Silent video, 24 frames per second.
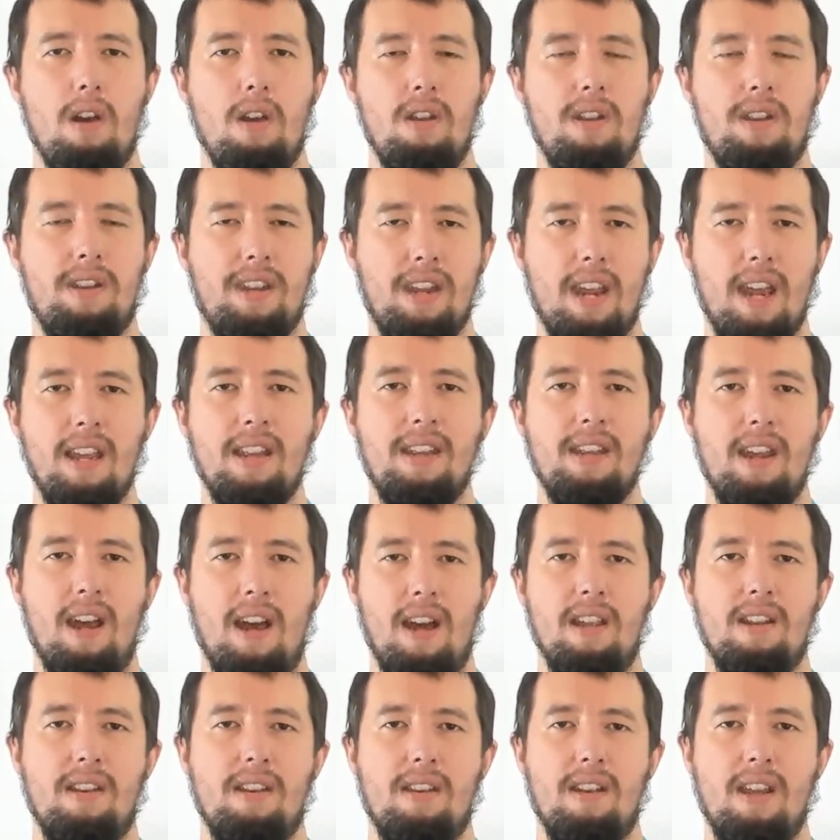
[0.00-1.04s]

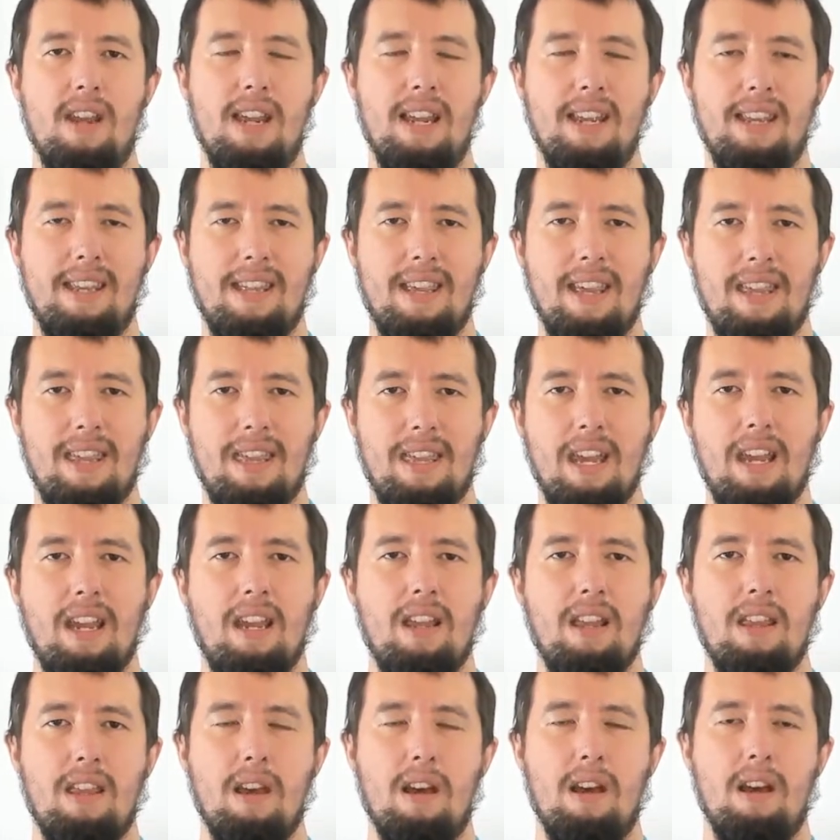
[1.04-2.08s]
CSS is the
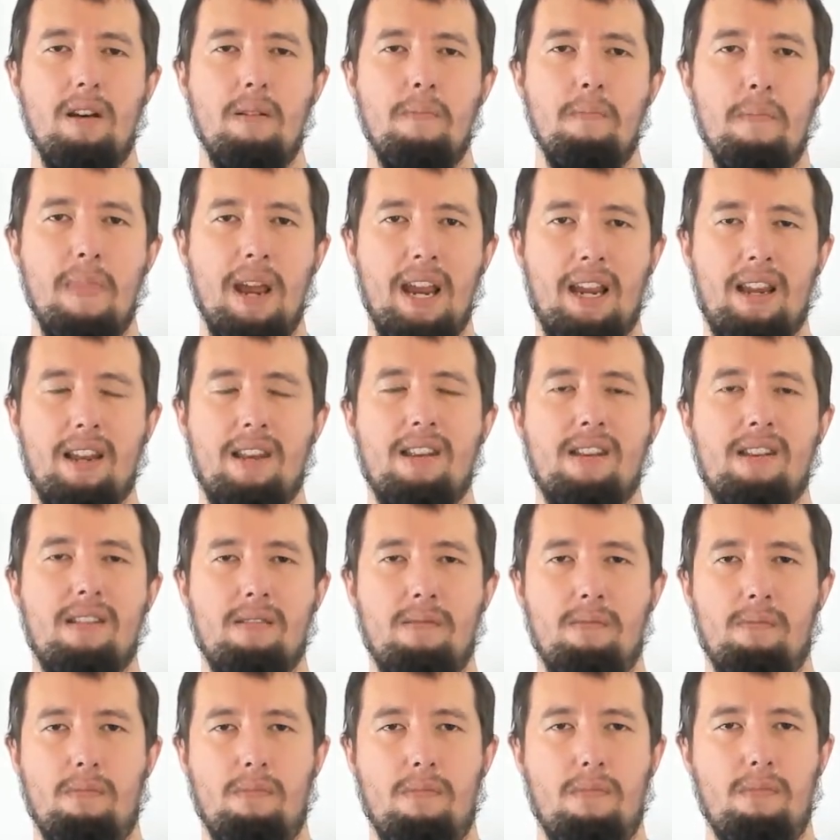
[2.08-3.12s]
thing that
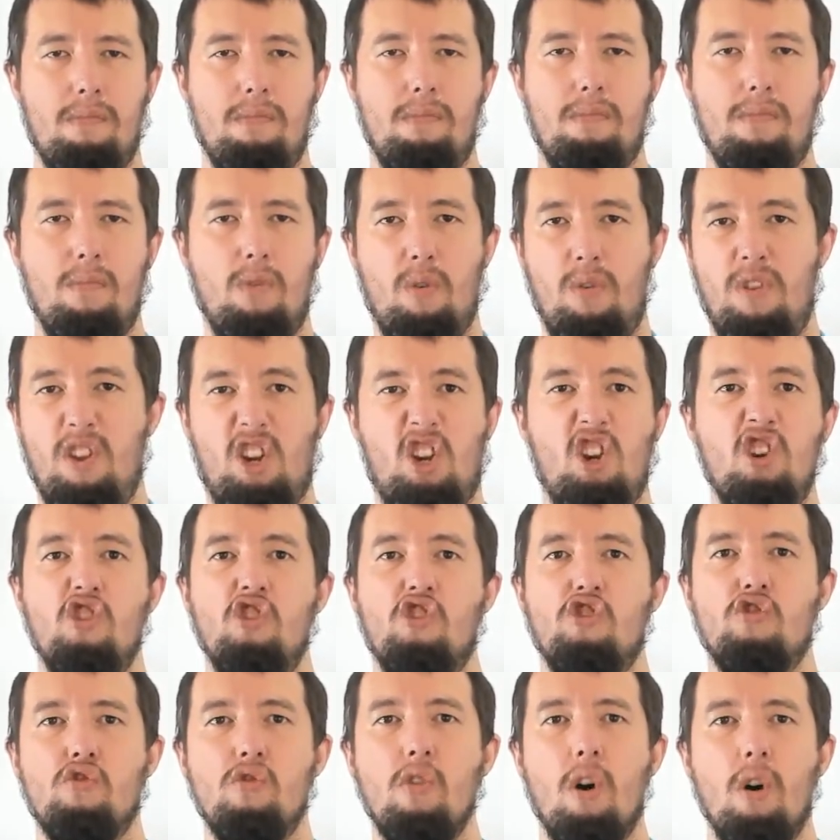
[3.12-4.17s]
that
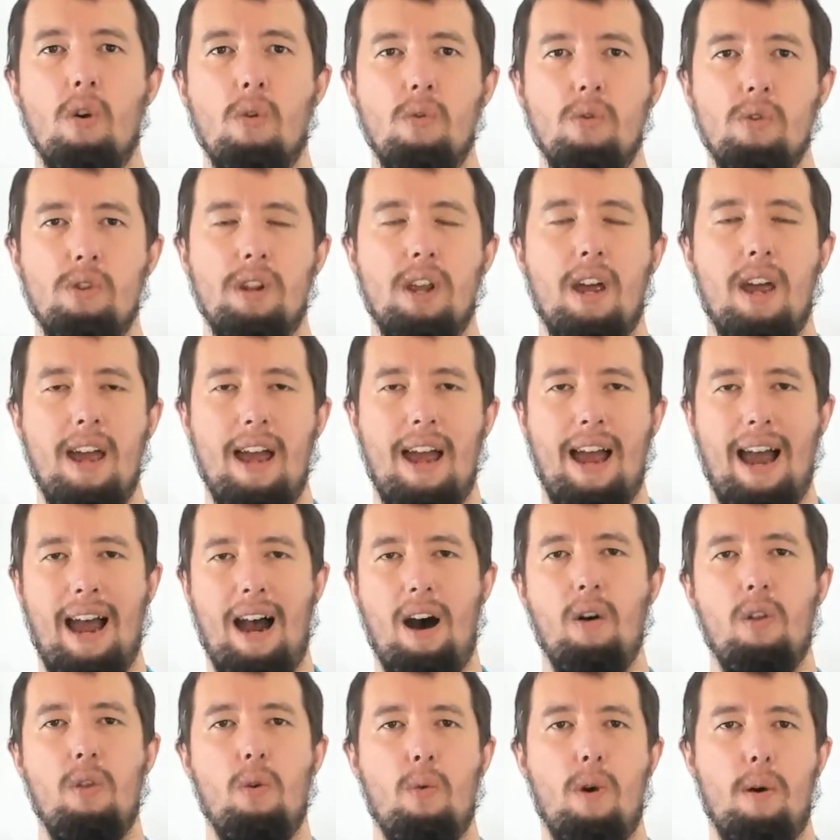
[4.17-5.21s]
controls
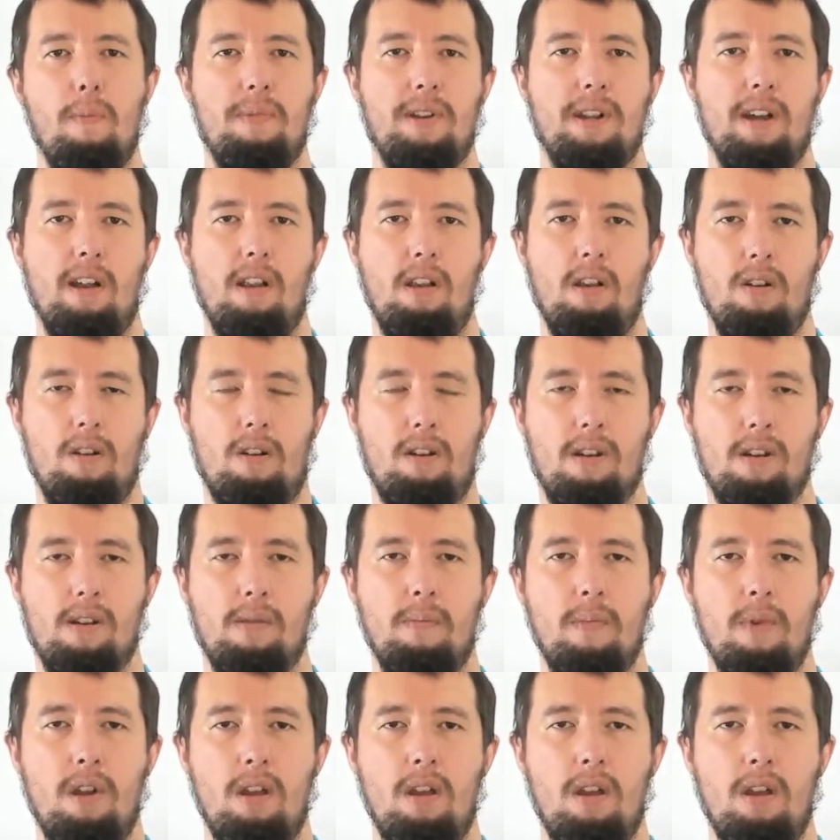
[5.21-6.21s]
how the website looks.